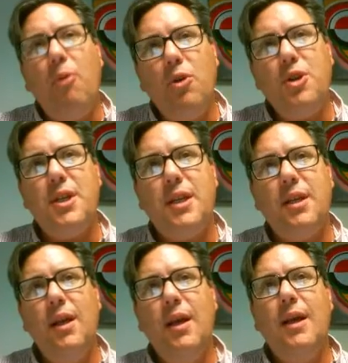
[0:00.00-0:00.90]

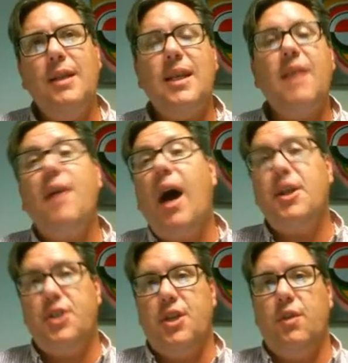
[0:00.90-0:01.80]
portion to give
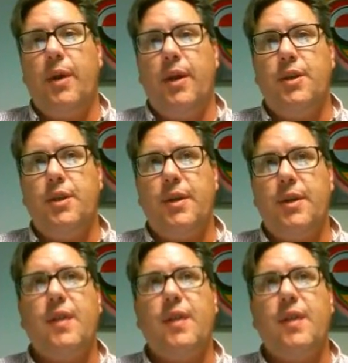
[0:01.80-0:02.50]
caution to what you're doing.